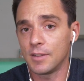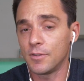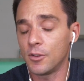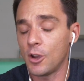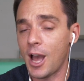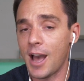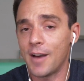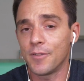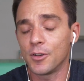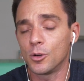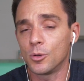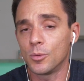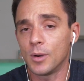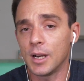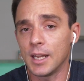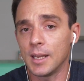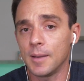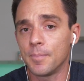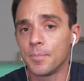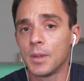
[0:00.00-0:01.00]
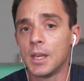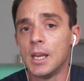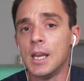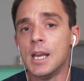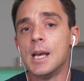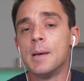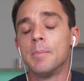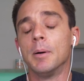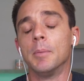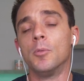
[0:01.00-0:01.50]
if you haven't already.
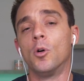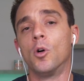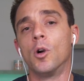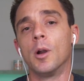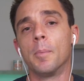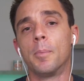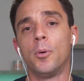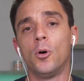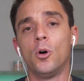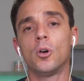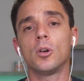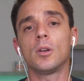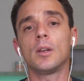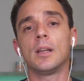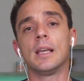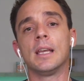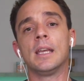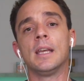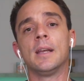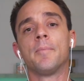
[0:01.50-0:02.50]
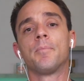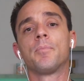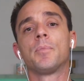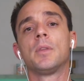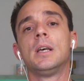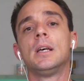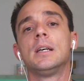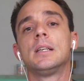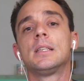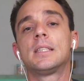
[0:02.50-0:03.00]
But more importantly,
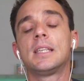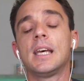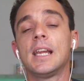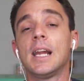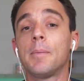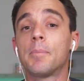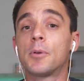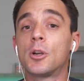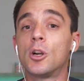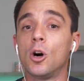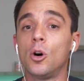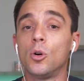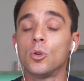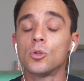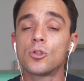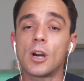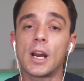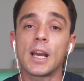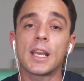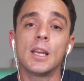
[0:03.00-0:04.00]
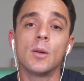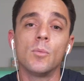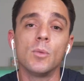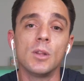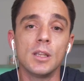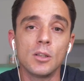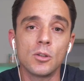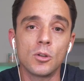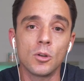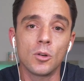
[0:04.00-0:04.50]
set up goal tracking
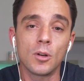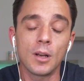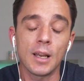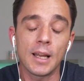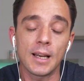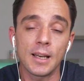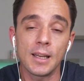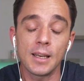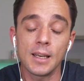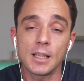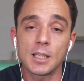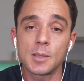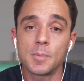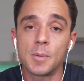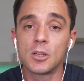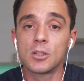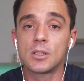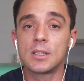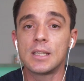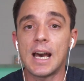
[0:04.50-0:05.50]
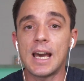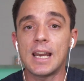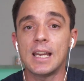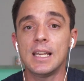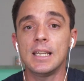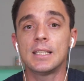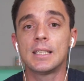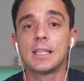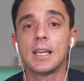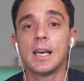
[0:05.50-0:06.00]
within Google Analytics, because that
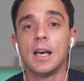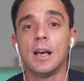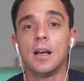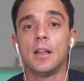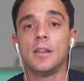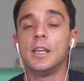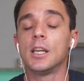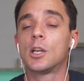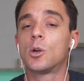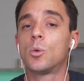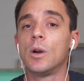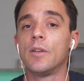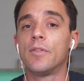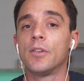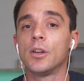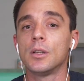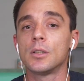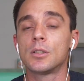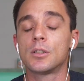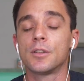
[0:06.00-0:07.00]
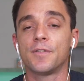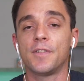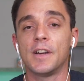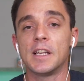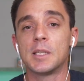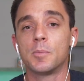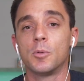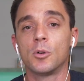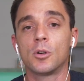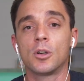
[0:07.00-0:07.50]
is the equivalent to
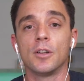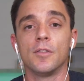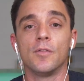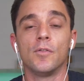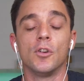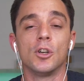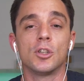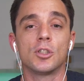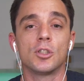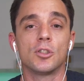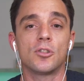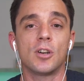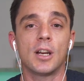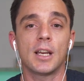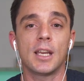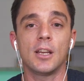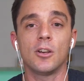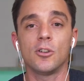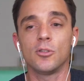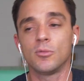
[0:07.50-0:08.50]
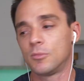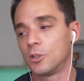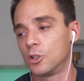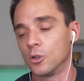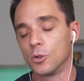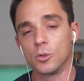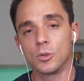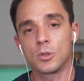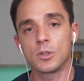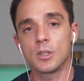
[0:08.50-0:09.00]
Facebook conversion tracking on
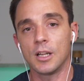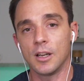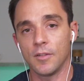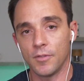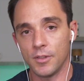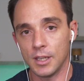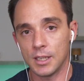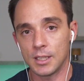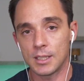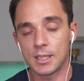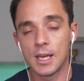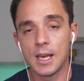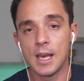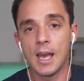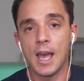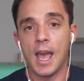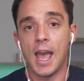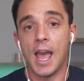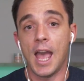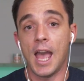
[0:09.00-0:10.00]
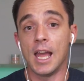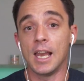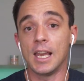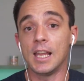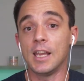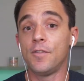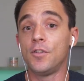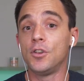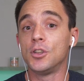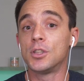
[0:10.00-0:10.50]
Google's side of things. And
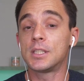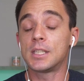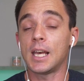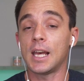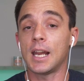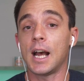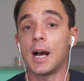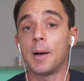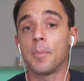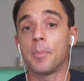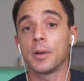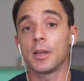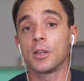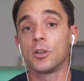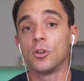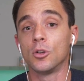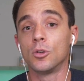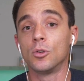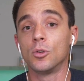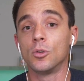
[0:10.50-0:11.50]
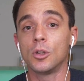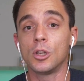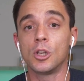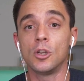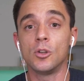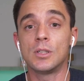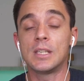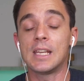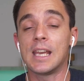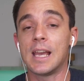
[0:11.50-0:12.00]
if you set up Google
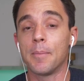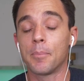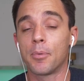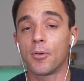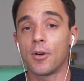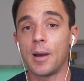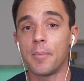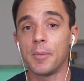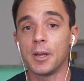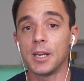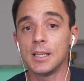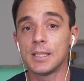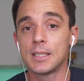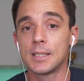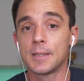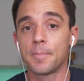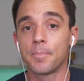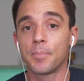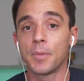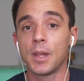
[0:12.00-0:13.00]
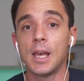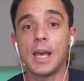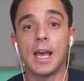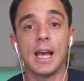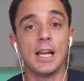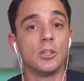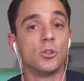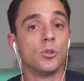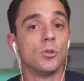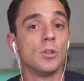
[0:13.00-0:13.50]
UTM parameters
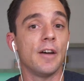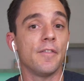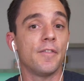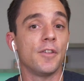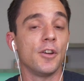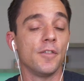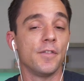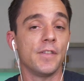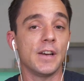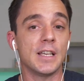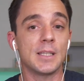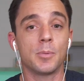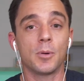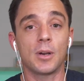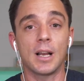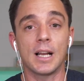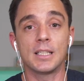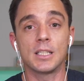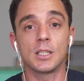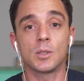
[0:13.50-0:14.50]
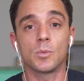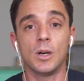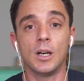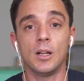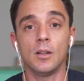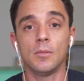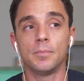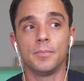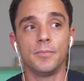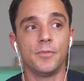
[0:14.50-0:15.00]
and do that for your Facebook ads as
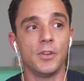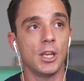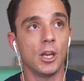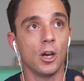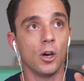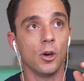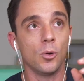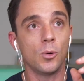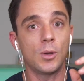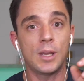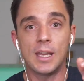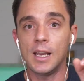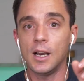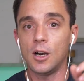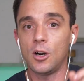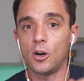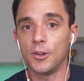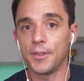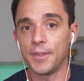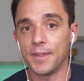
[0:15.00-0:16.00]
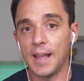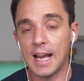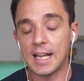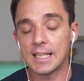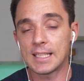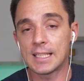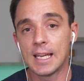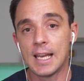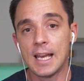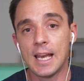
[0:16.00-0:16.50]
well, video here on
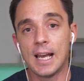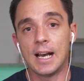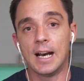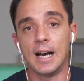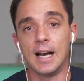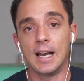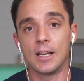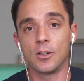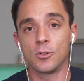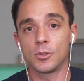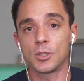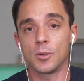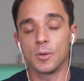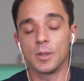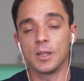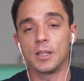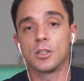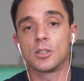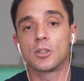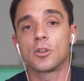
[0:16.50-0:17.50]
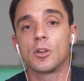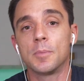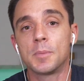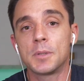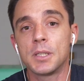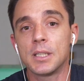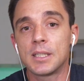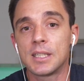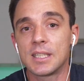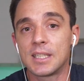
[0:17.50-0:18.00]
that, and also in the
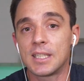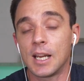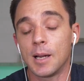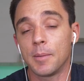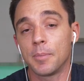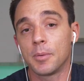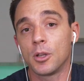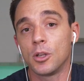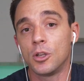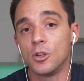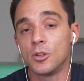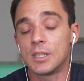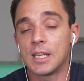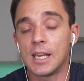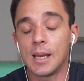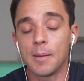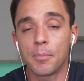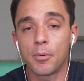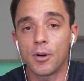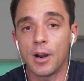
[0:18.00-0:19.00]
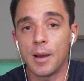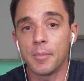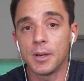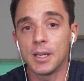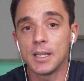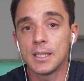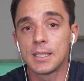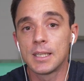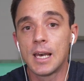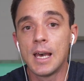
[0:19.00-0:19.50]
description to set up UTM
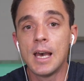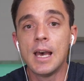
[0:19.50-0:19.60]
parameters,